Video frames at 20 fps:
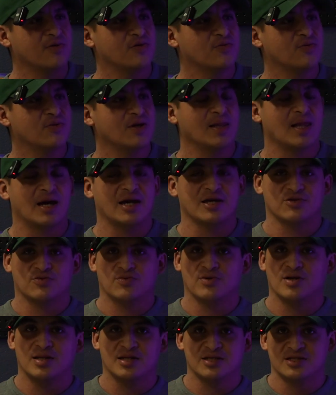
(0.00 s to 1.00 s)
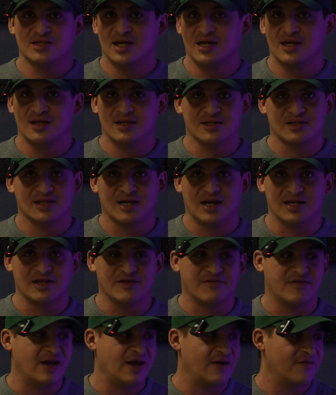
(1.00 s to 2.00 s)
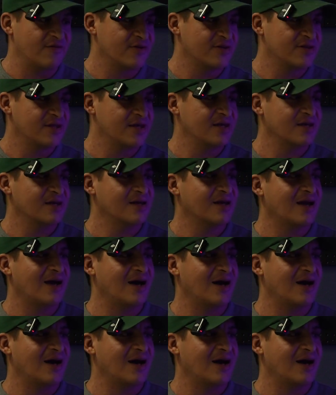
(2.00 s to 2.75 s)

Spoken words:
you realize real estate is kind of everything.